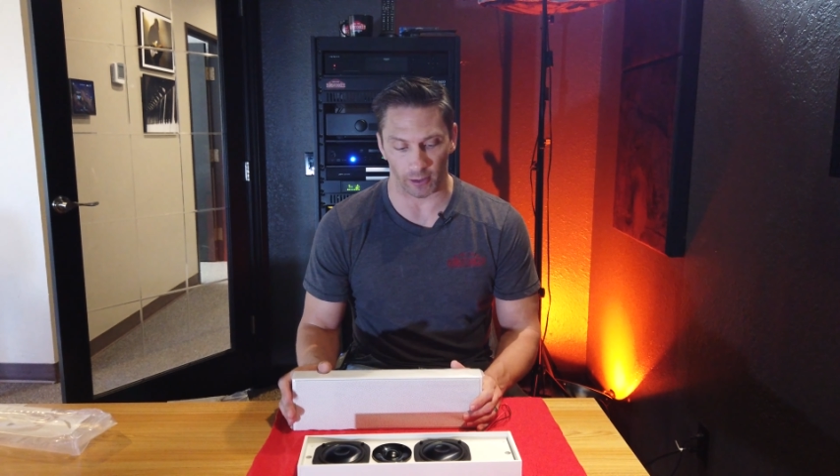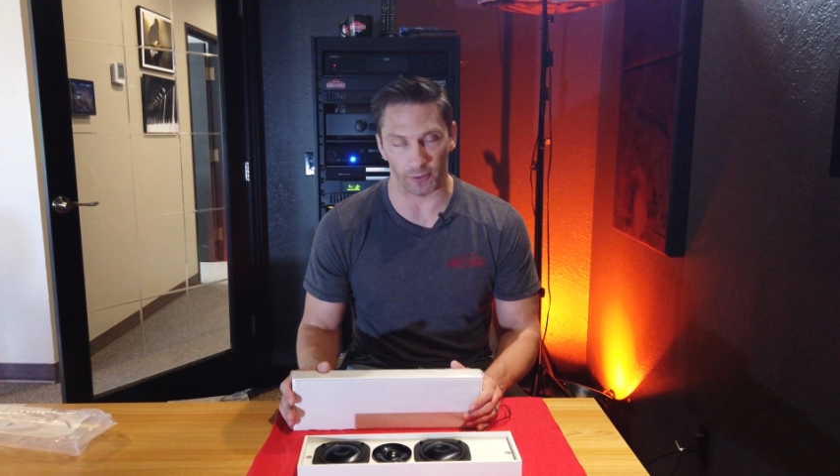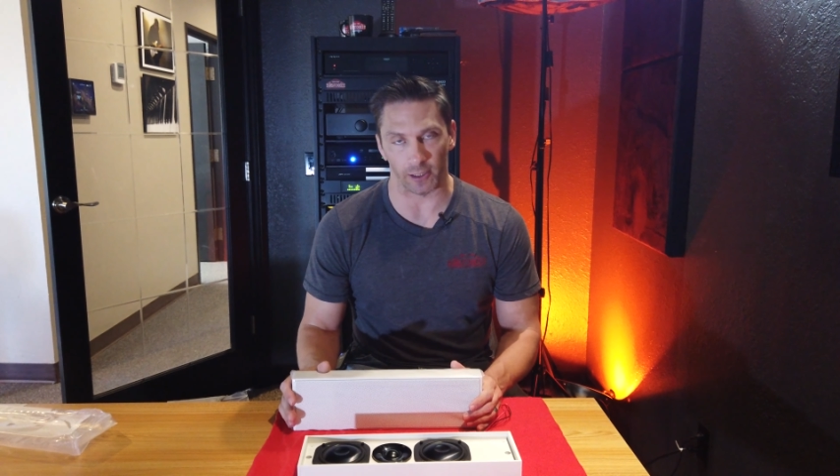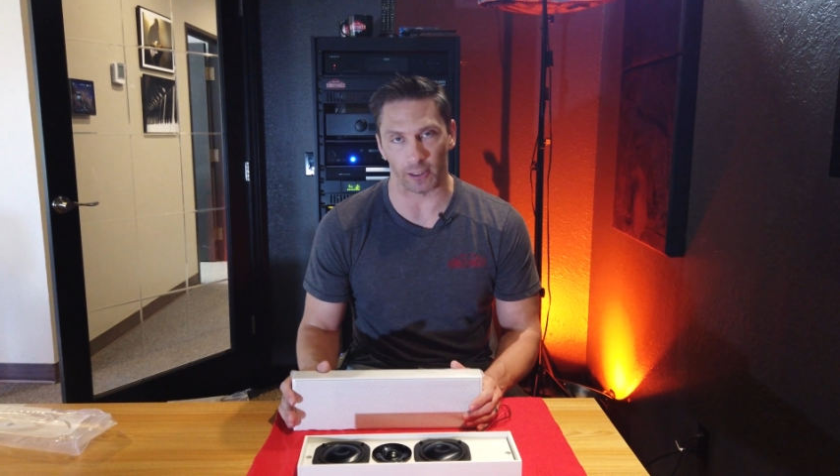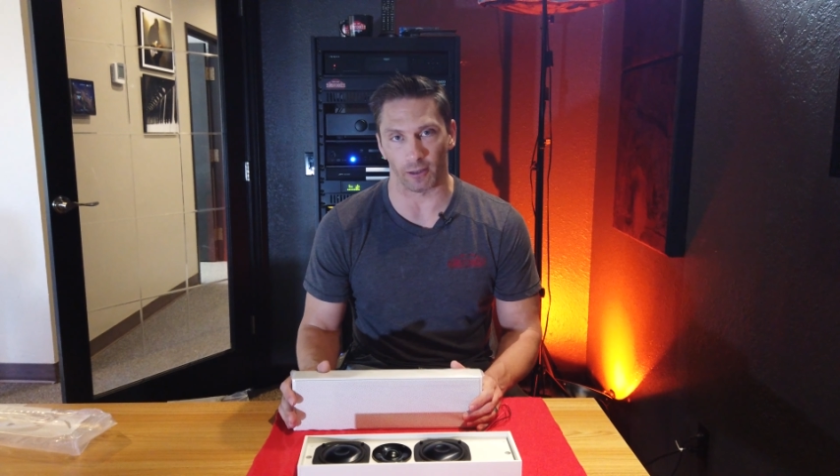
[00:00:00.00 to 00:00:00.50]

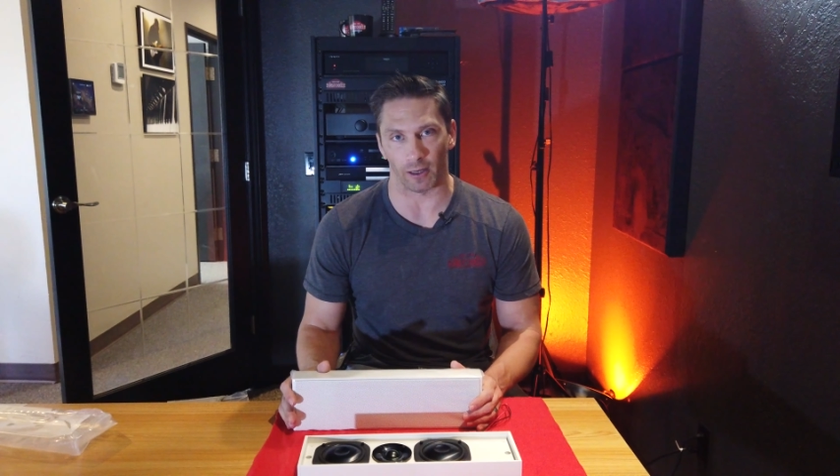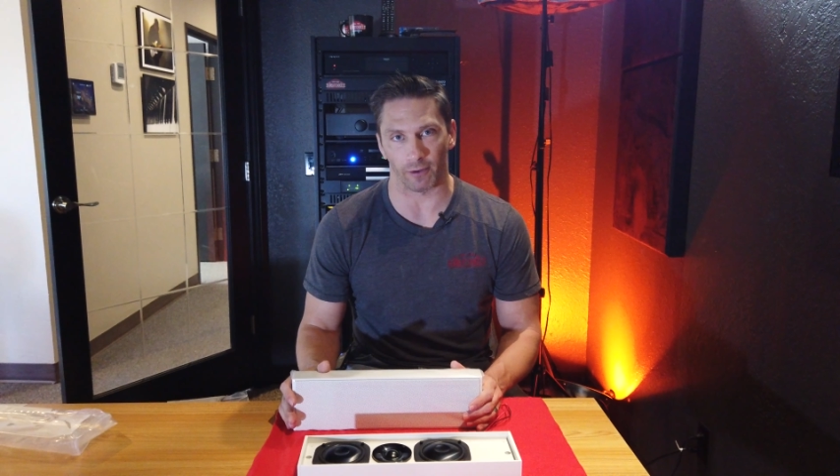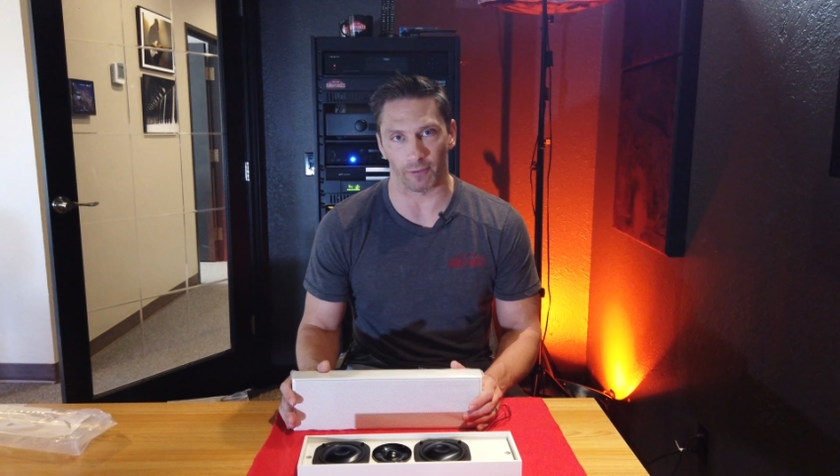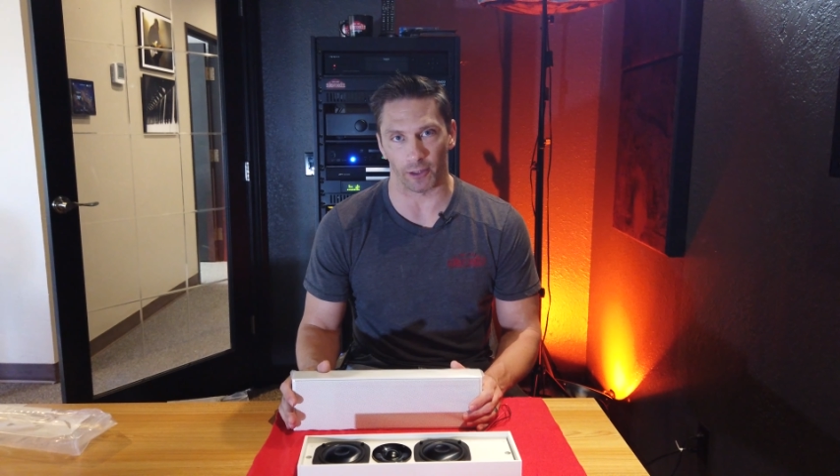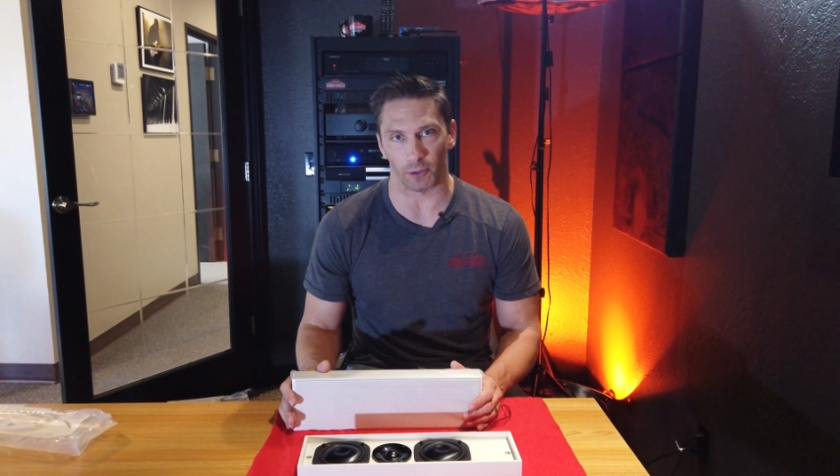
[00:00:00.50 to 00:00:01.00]
You've seen a lot
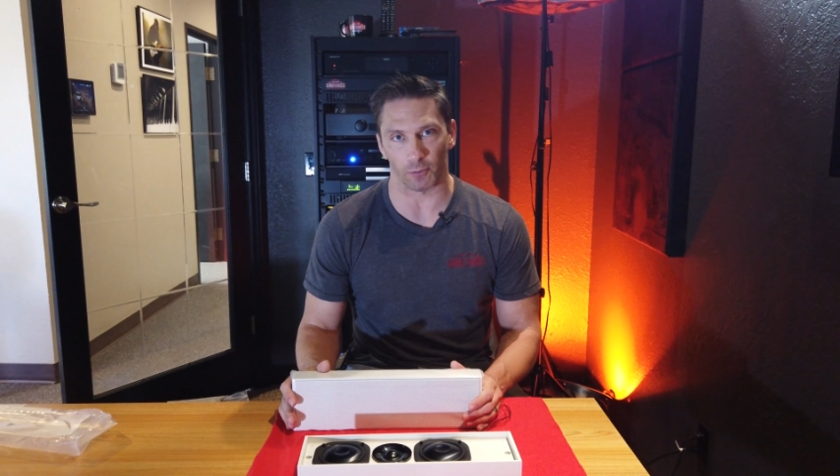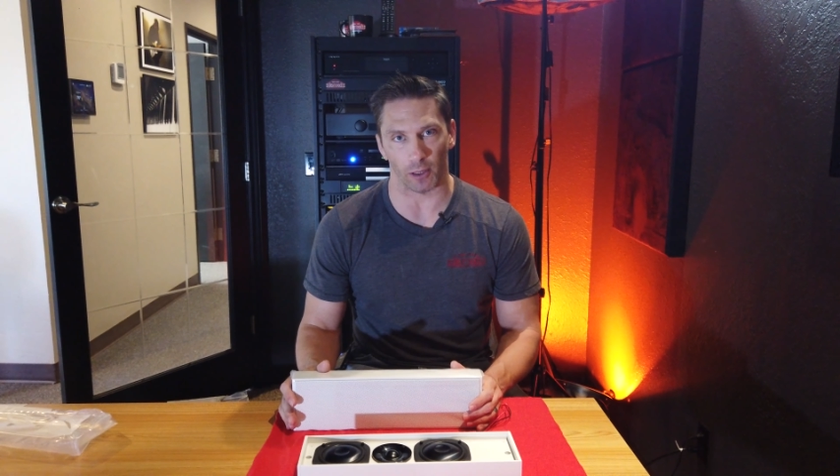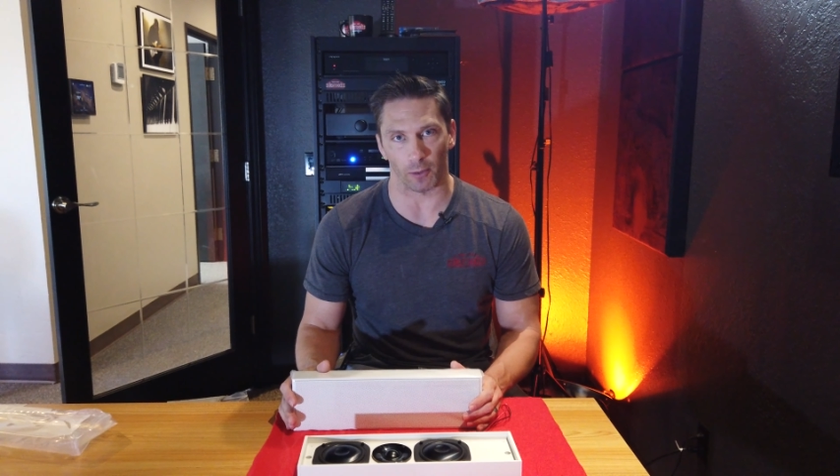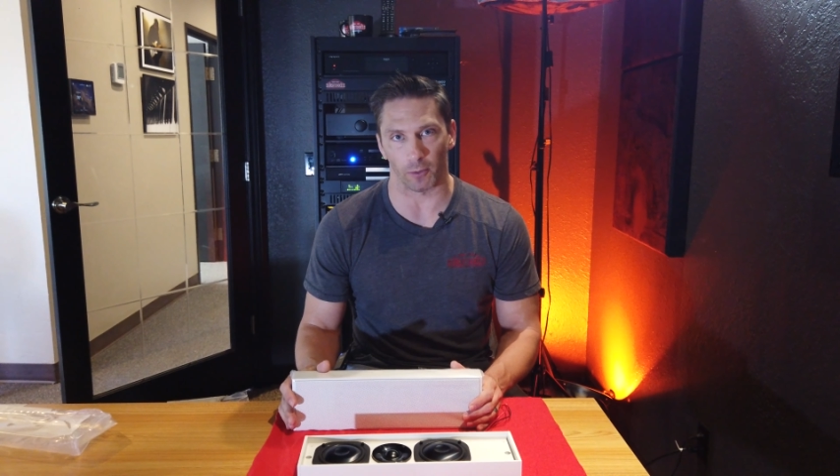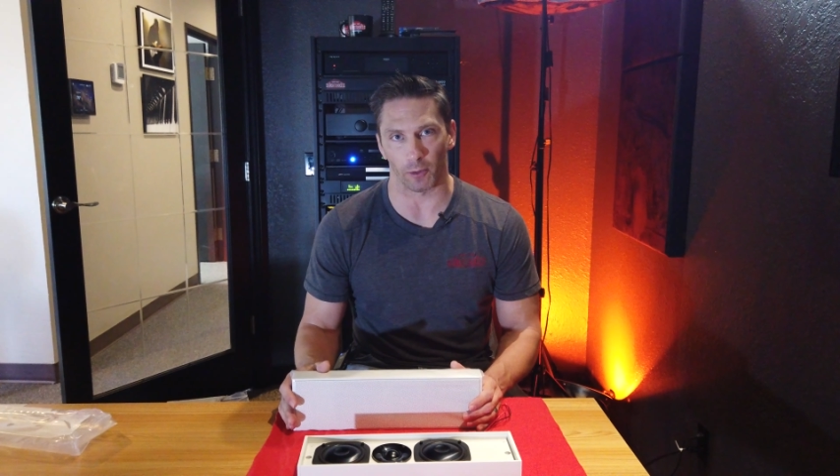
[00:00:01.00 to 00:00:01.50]
of our videos
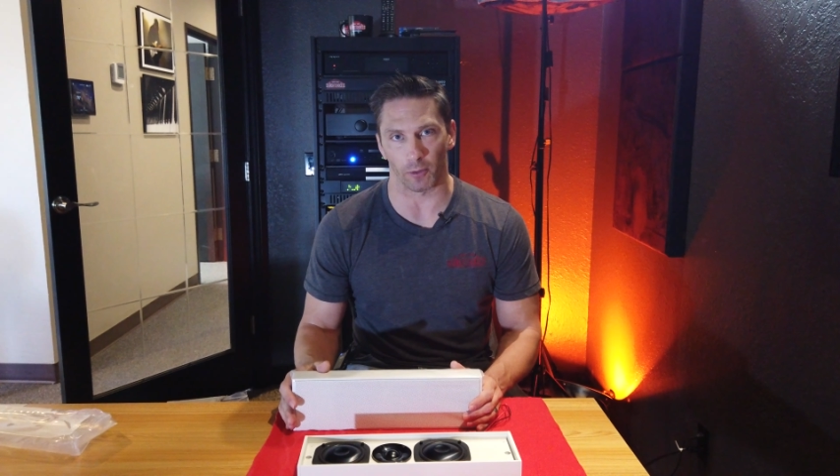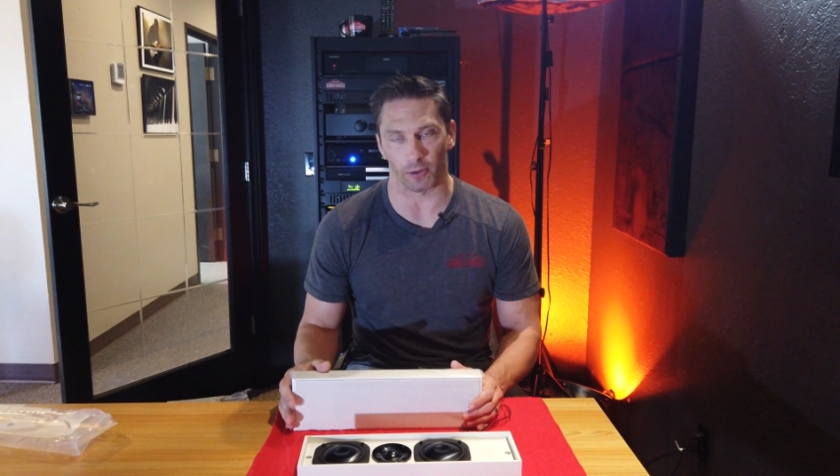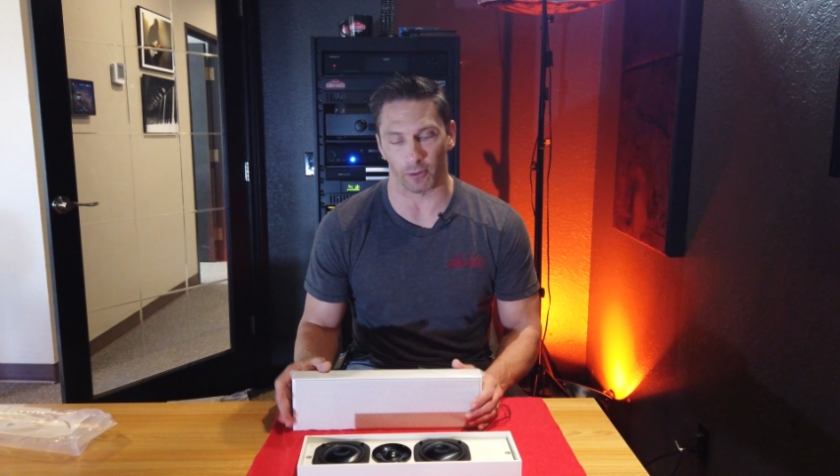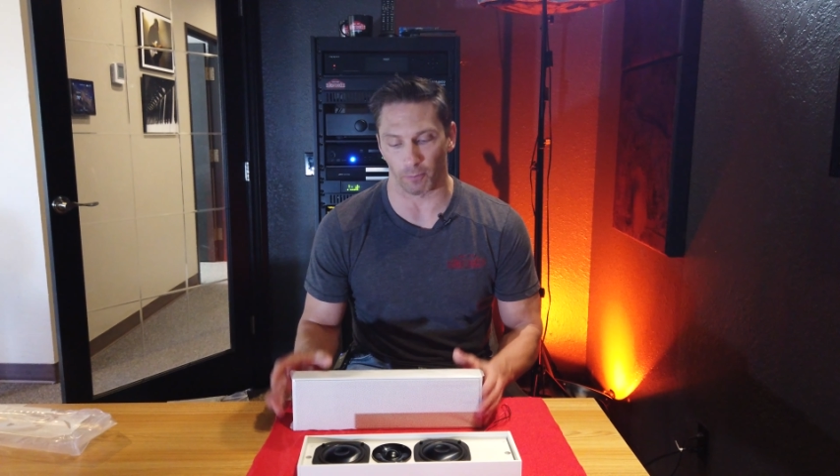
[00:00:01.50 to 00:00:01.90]
probably with